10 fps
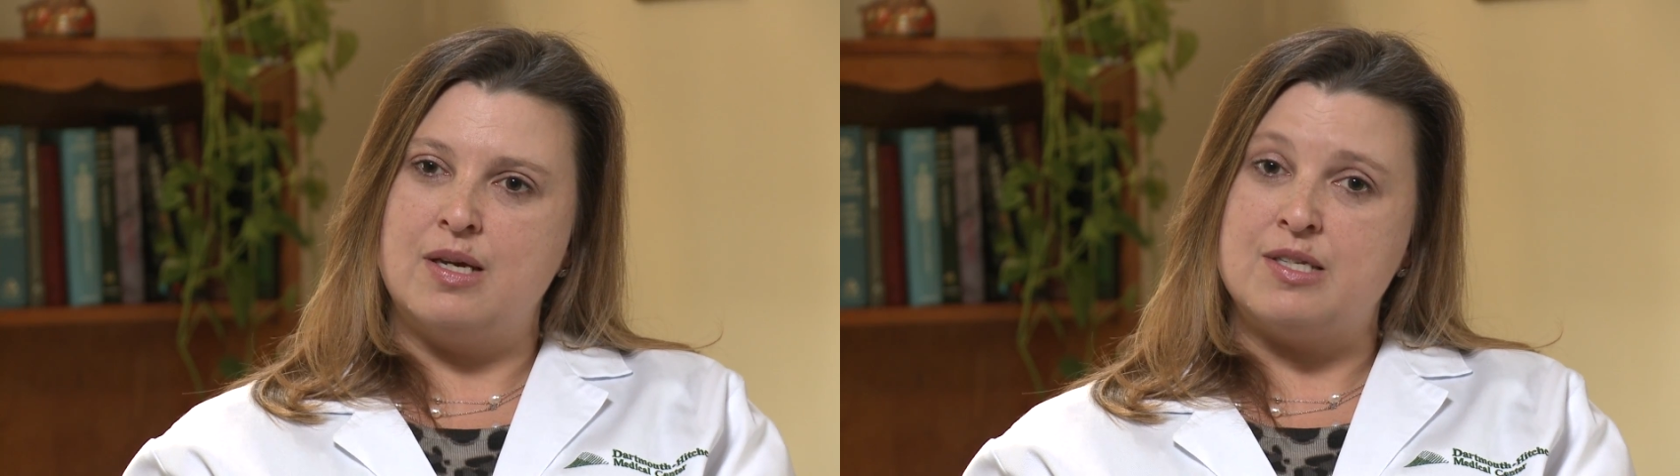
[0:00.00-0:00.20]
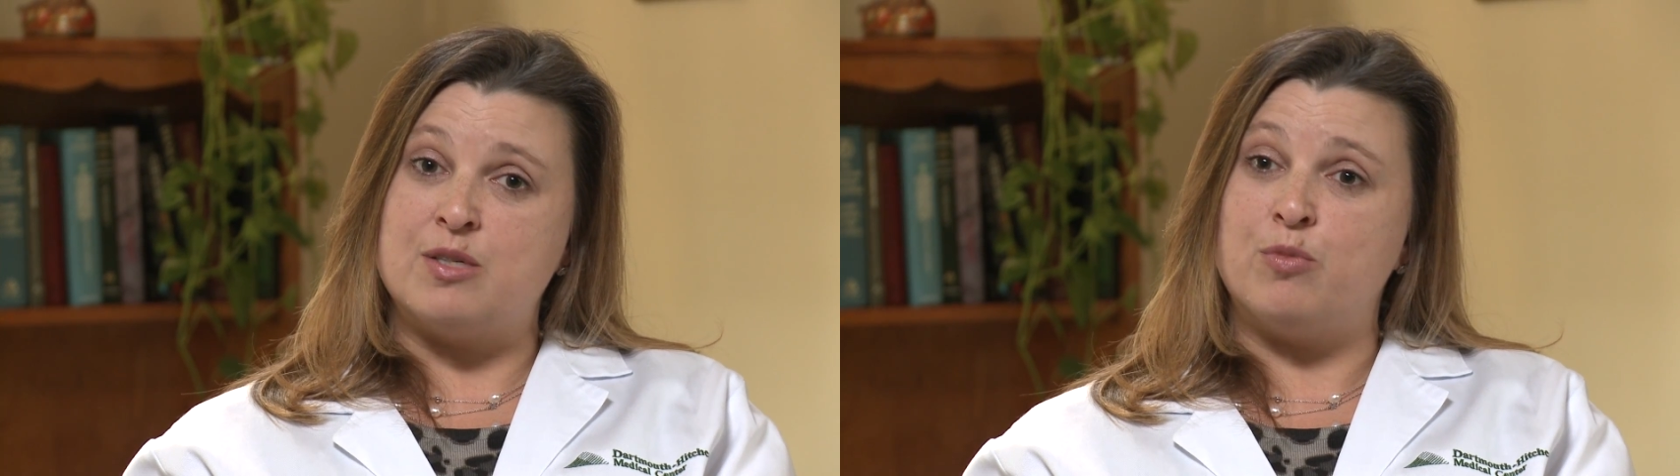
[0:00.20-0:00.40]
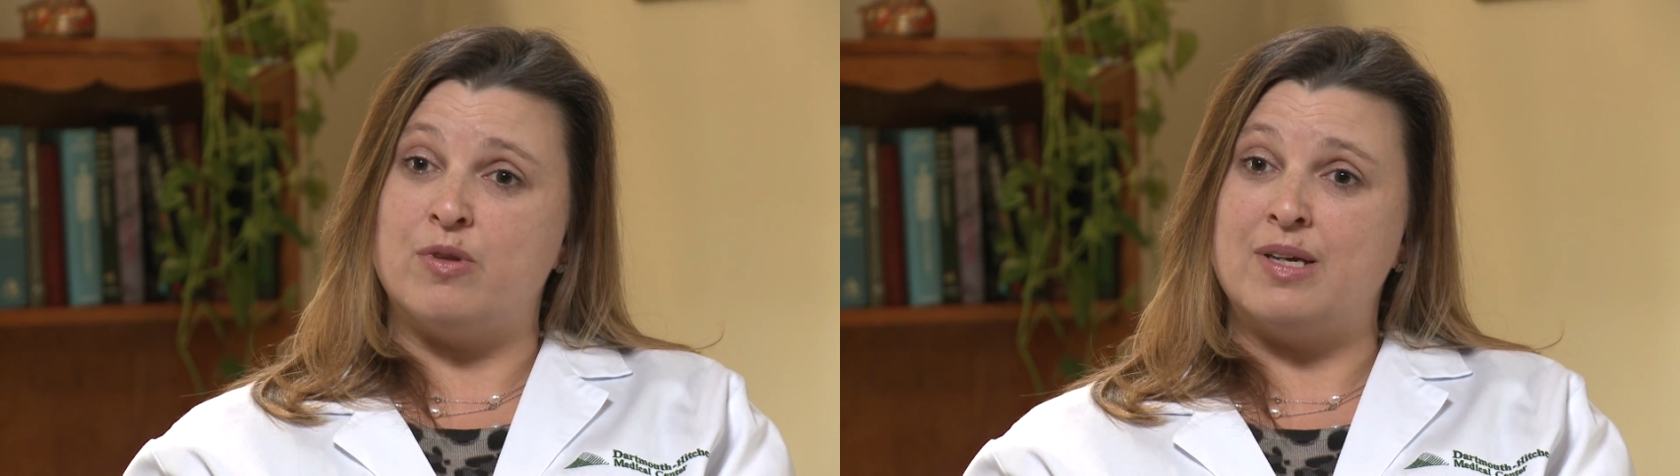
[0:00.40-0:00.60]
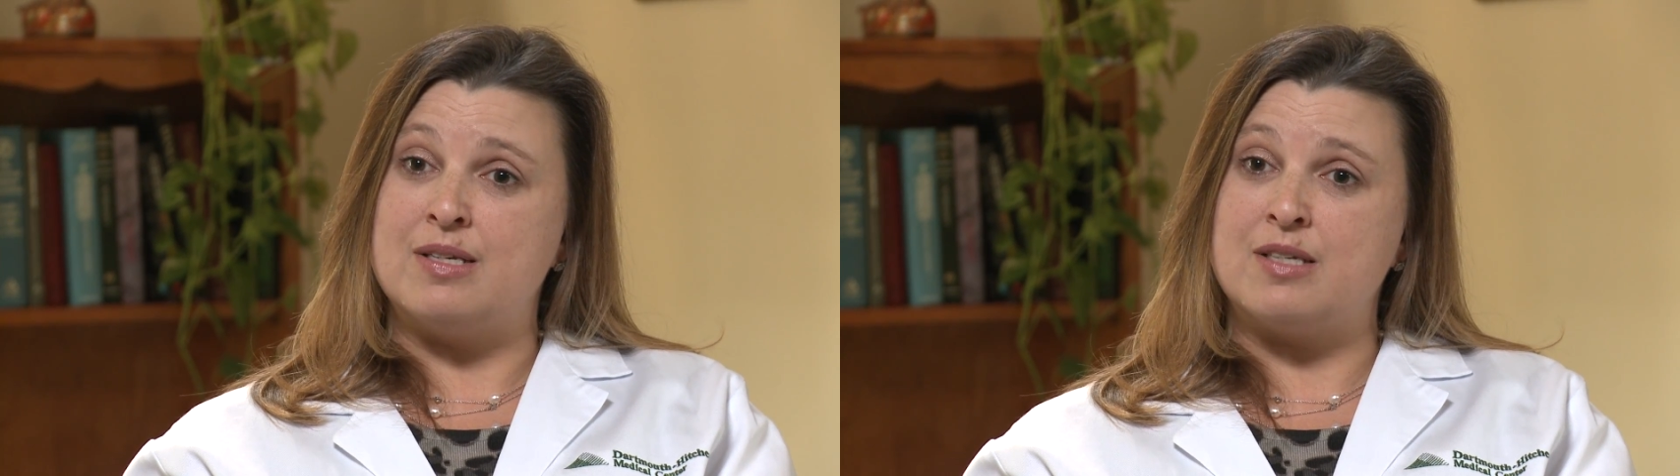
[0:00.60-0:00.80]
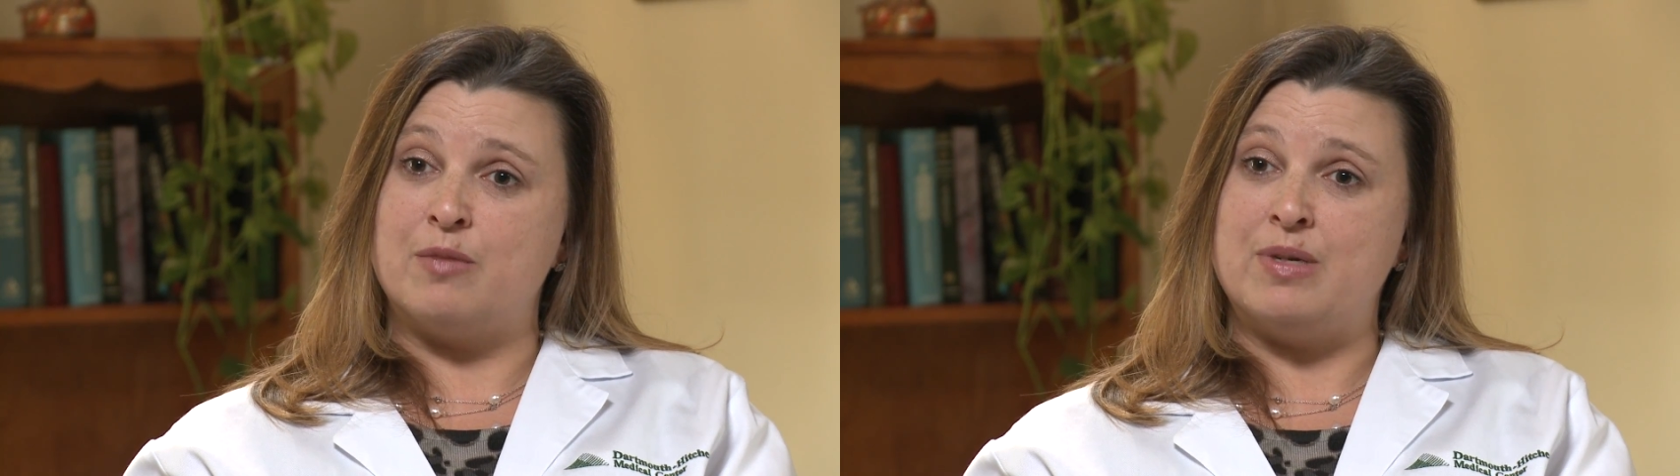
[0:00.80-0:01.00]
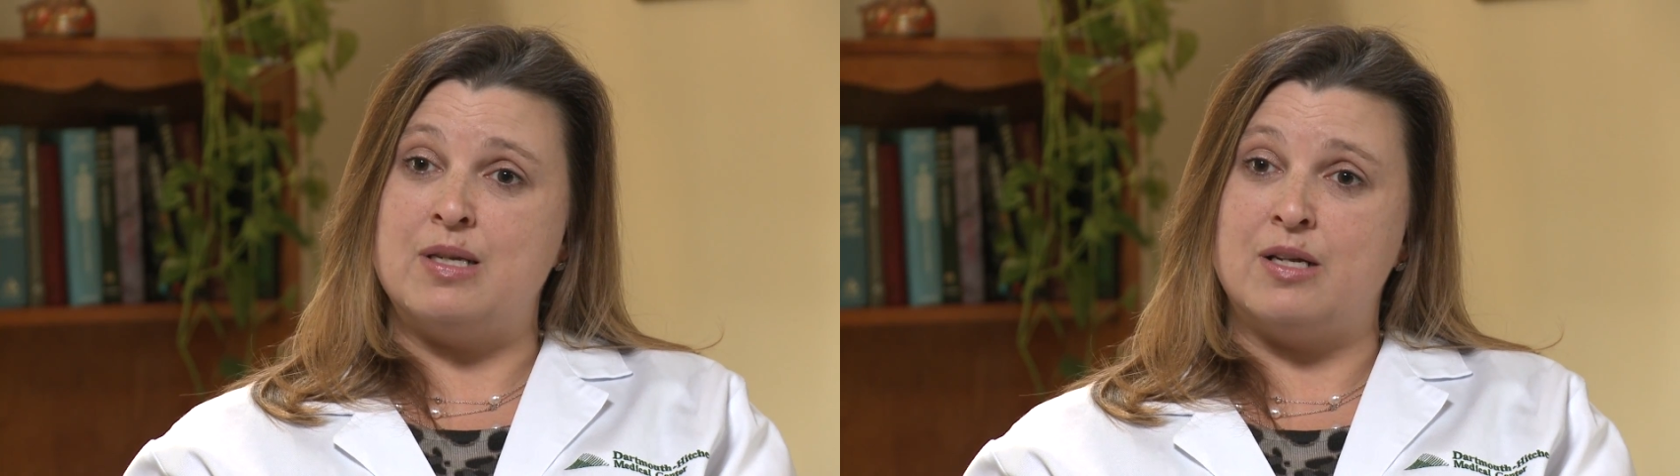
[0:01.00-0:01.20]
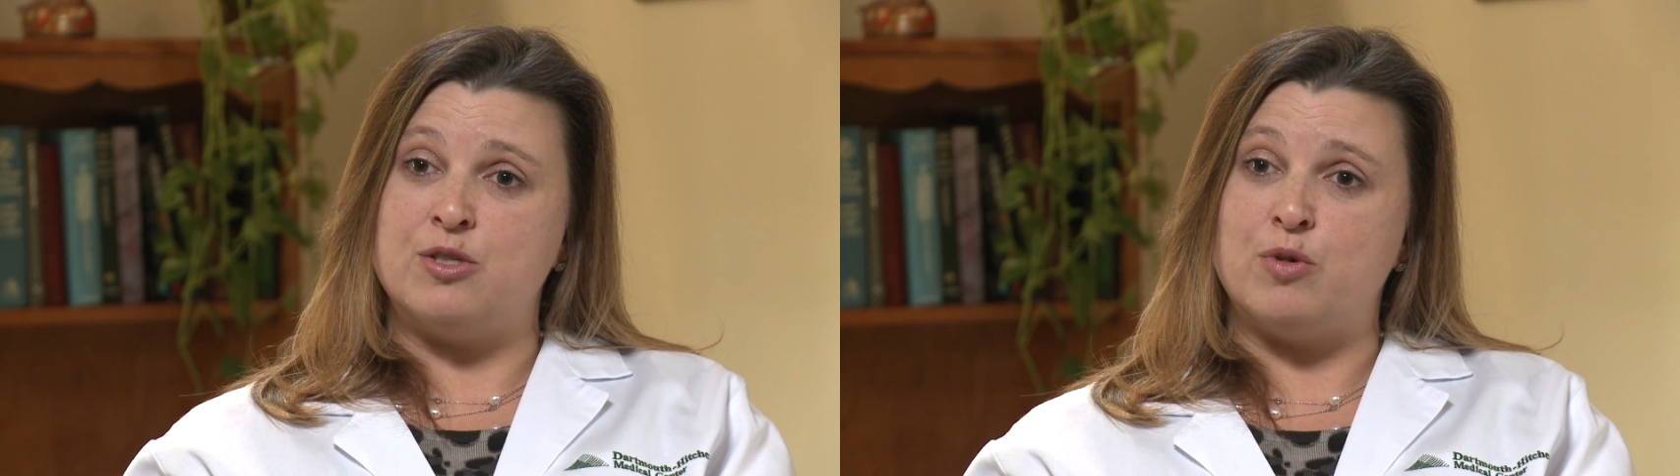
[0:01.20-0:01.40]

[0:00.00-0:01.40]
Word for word: simple things can be done